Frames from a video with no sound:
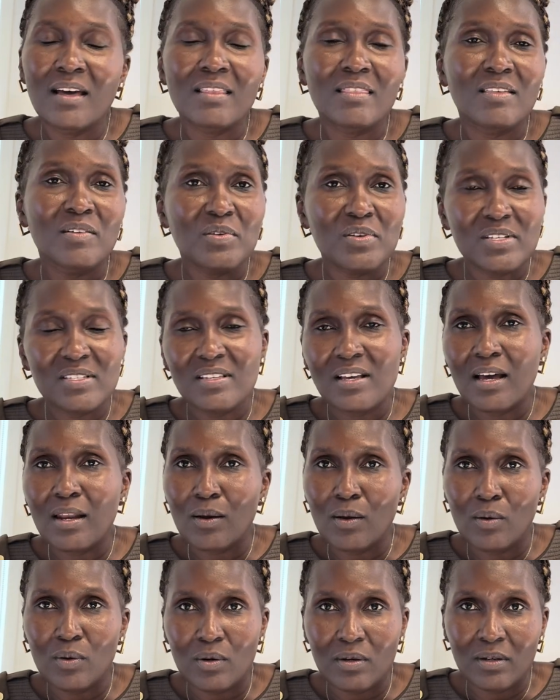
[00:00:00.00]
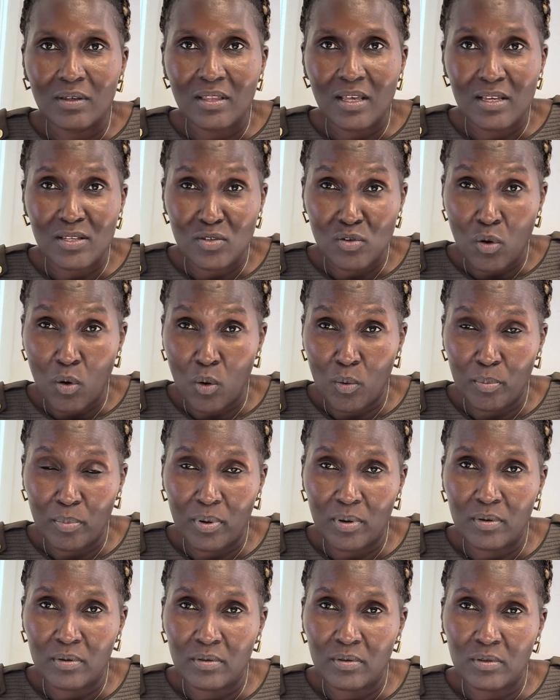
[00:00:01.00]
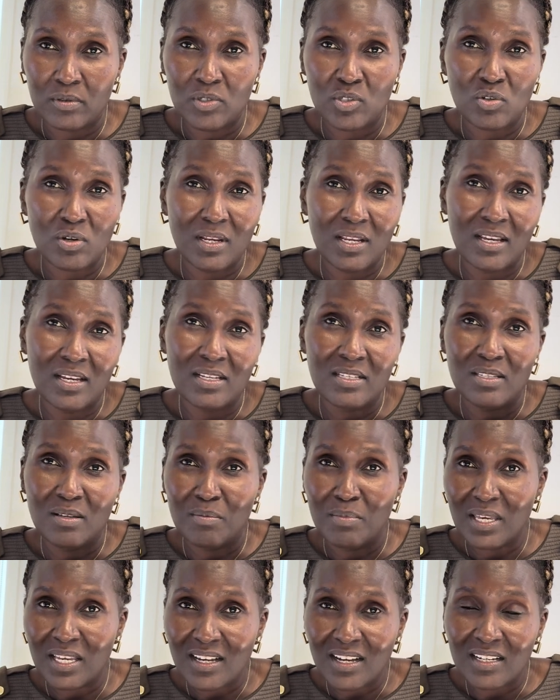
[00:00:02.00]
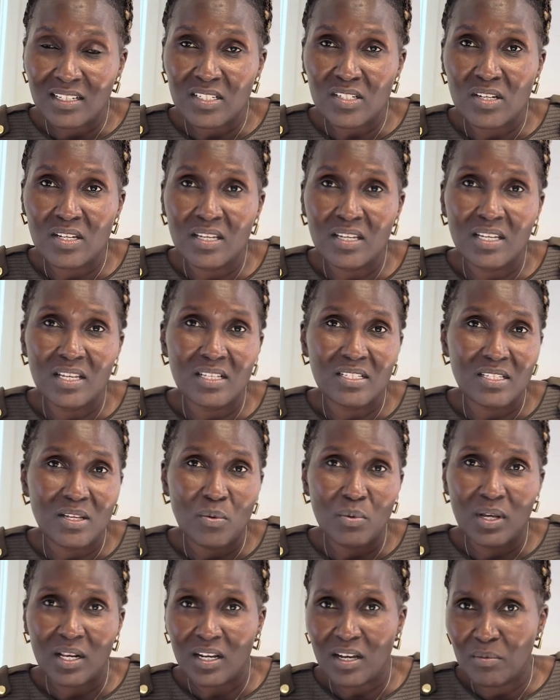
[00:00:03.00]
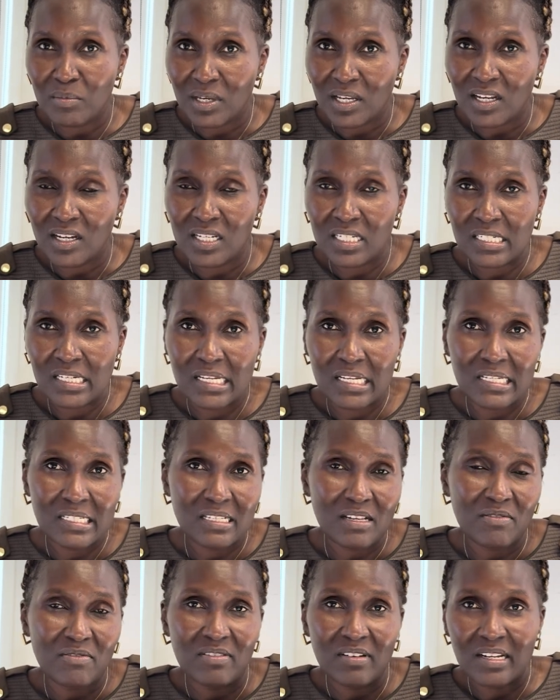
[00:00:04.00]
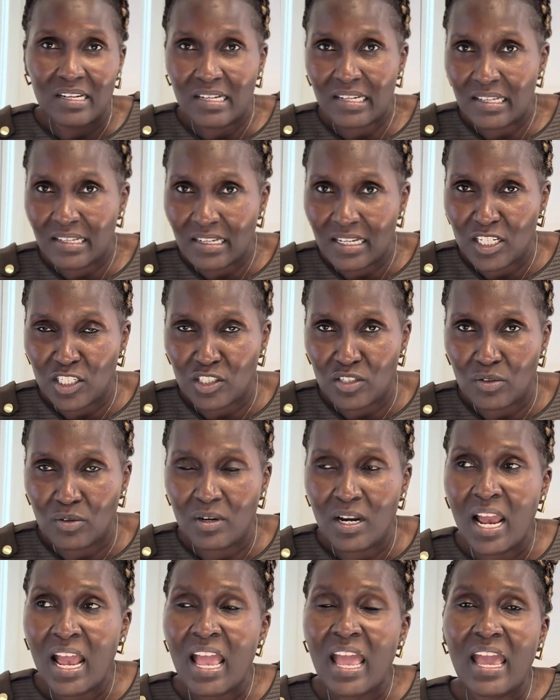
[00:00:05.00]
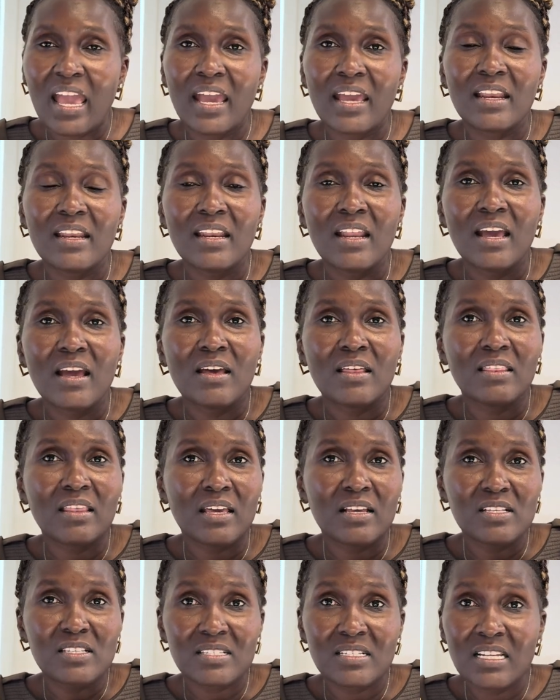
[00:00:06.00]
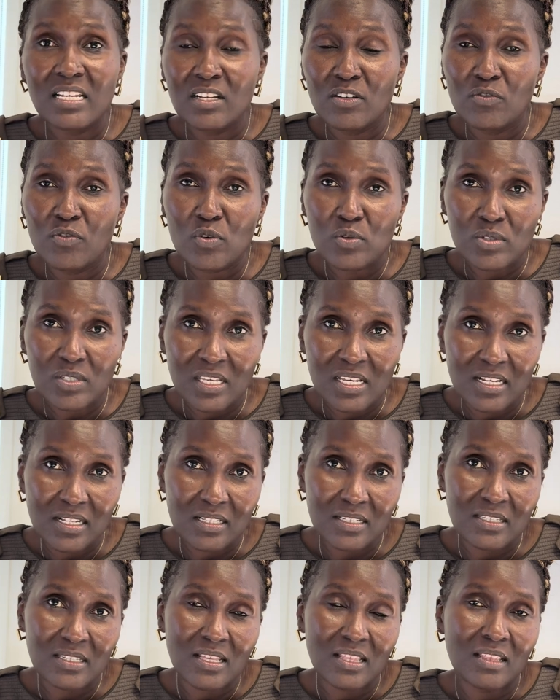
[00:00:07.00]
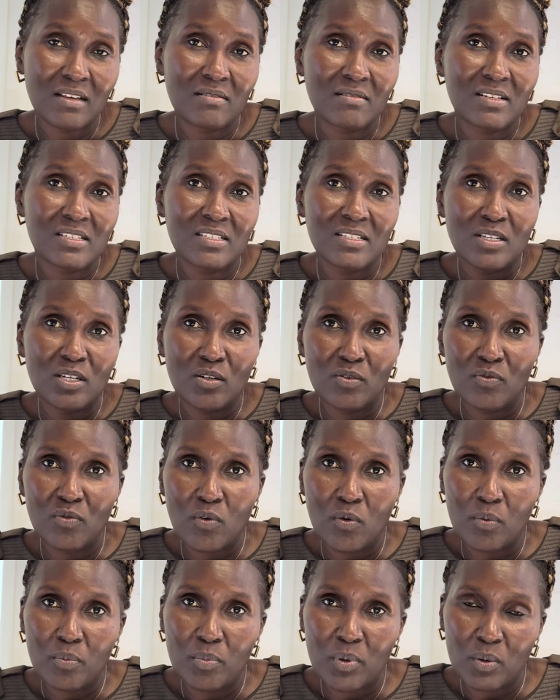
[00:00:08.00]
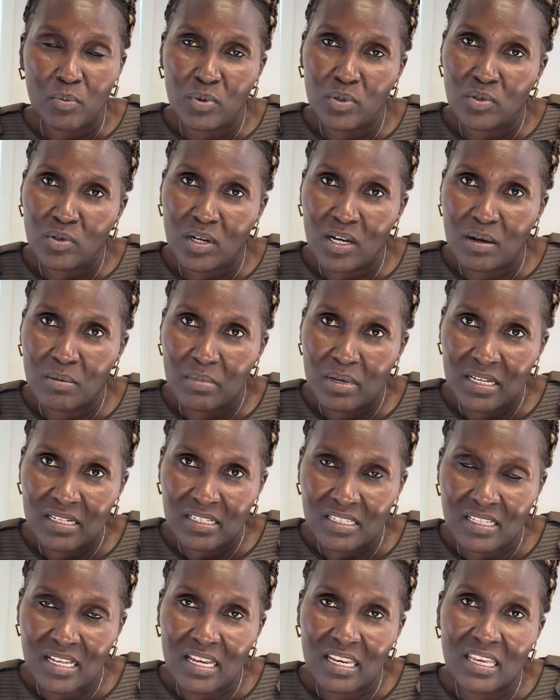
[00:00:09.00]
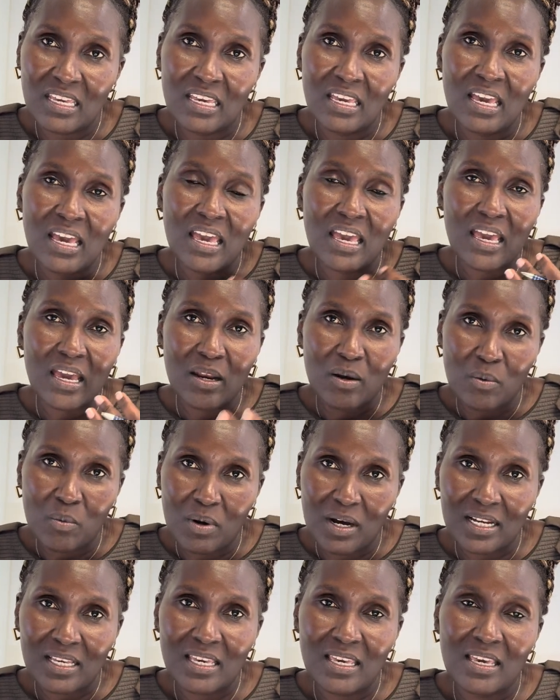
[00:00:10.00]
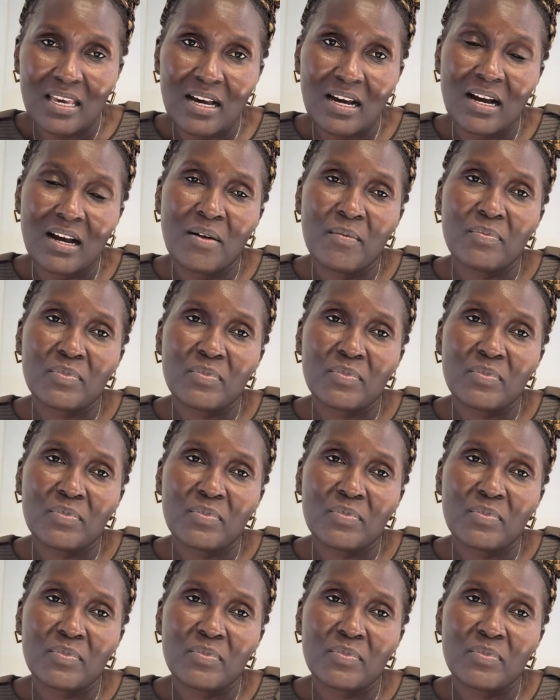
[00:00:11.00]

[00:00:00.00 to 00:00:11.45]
There is hope. Australia is a big country, it's a welcoming country, it's a friendly nation, and there is need for skills, there is need for people to come and study and work here.